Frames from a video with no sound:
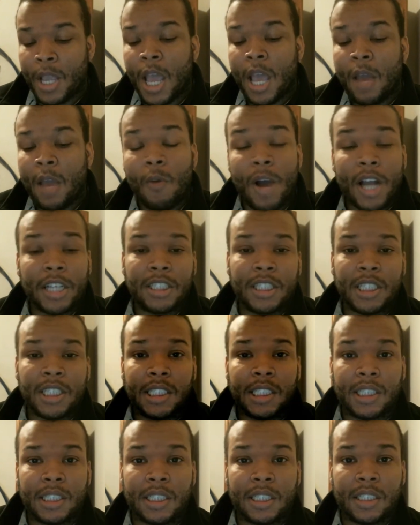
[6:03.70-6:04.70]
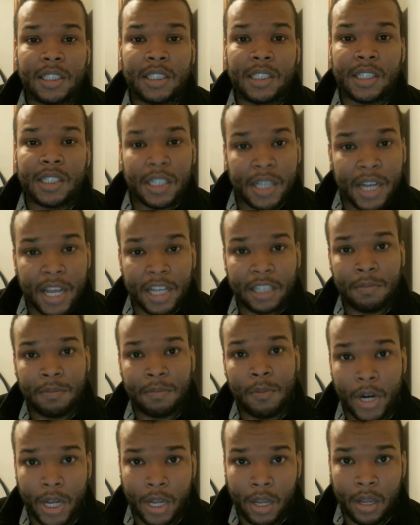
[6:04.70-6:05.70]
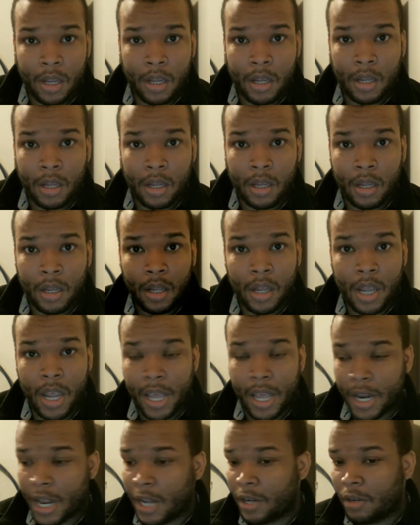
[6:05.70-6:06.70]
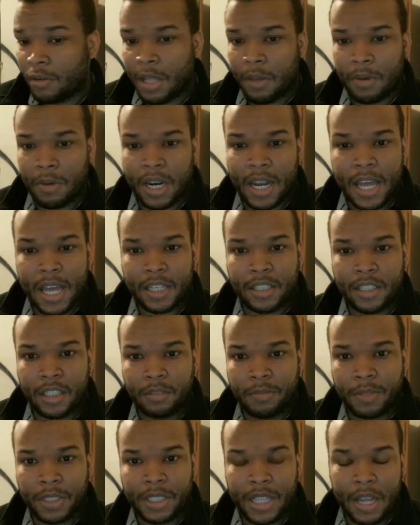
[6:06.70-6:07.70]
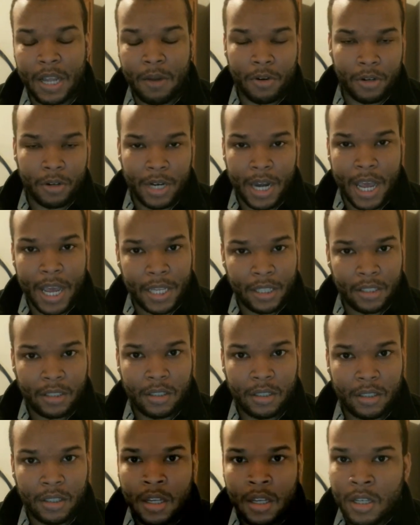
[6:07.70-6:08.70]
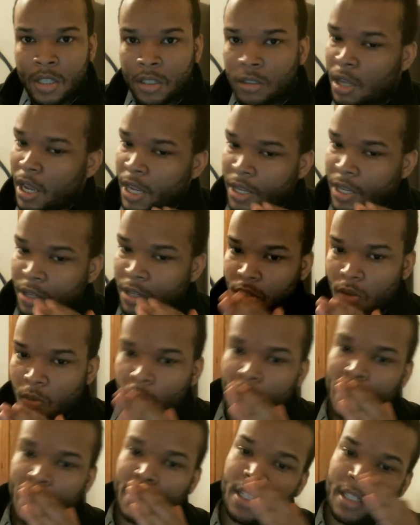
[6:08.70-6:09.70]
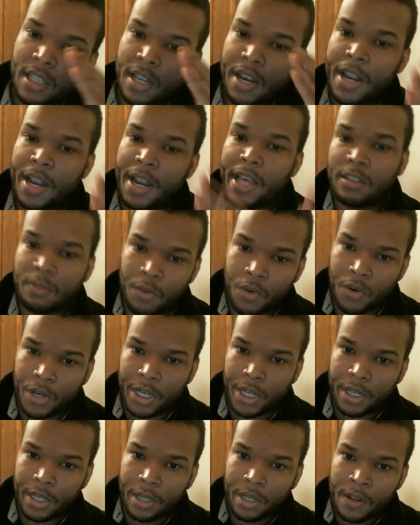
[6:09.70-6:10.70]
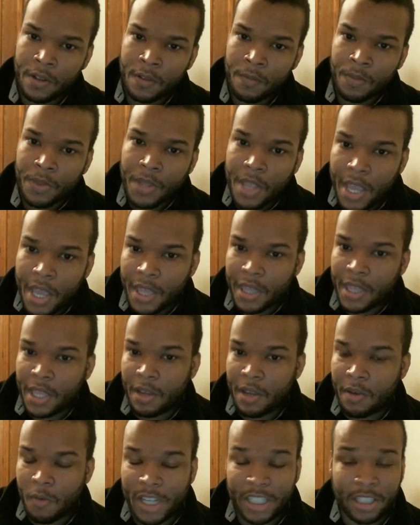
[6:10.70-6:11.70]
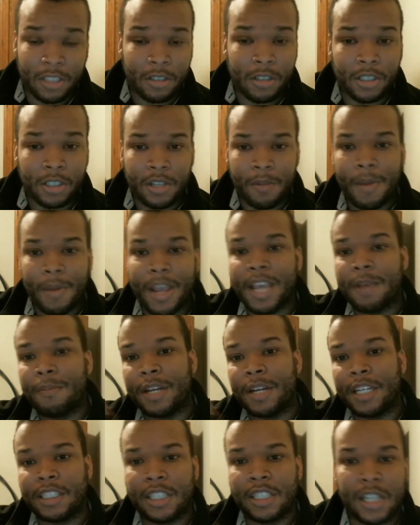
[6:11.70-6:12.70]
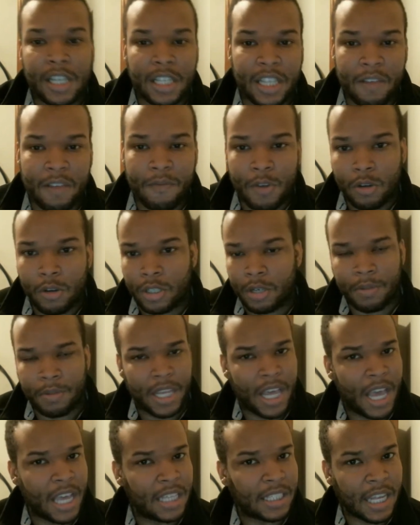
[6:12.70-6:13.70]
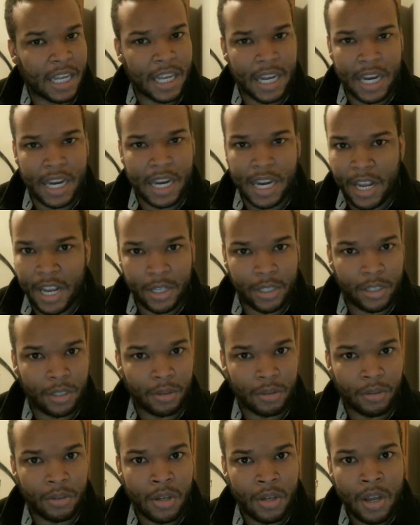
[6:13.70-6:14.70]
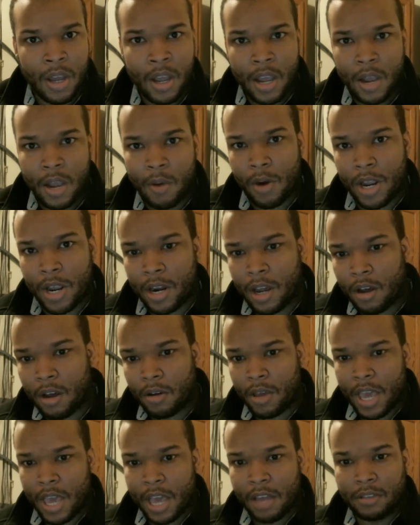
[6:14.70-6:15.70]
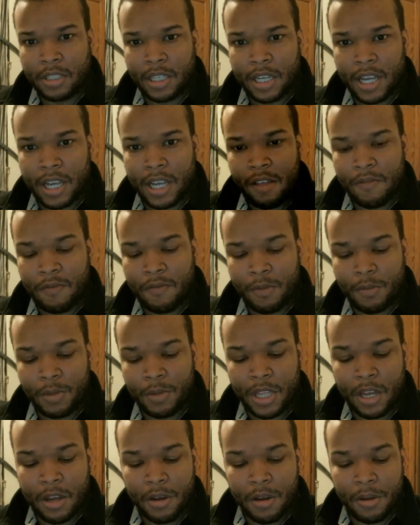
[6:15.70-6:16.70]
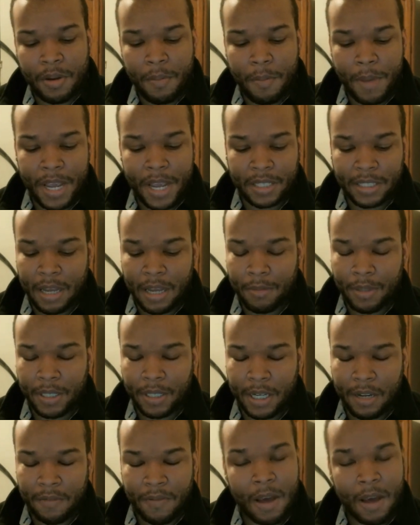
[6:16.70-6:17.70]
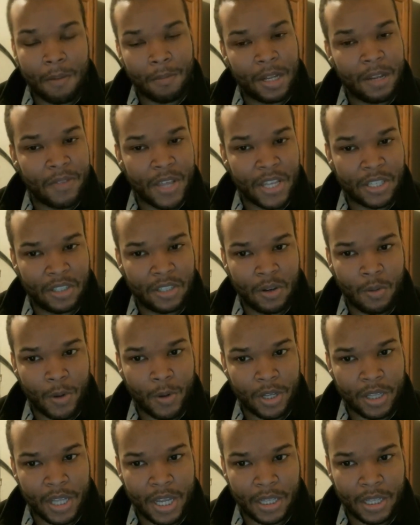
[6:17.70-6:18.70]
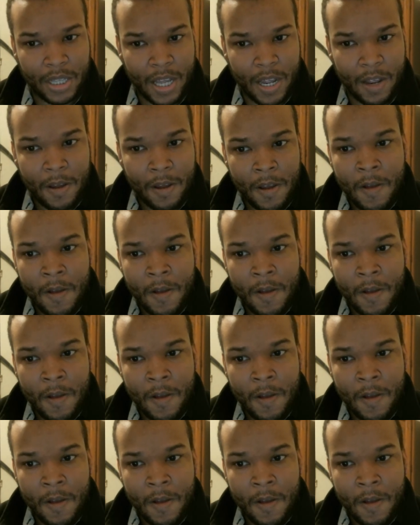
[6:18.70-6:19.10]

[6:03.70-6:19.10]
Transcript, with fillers: watch it the next morning, and I do that with a lot of shows because I work nights. So I used to watch it the next morning and then watch it on demand, but it still get that viewership. It has like a day or two where it all counts together with the on-demands, I believe. I believe that still work like that.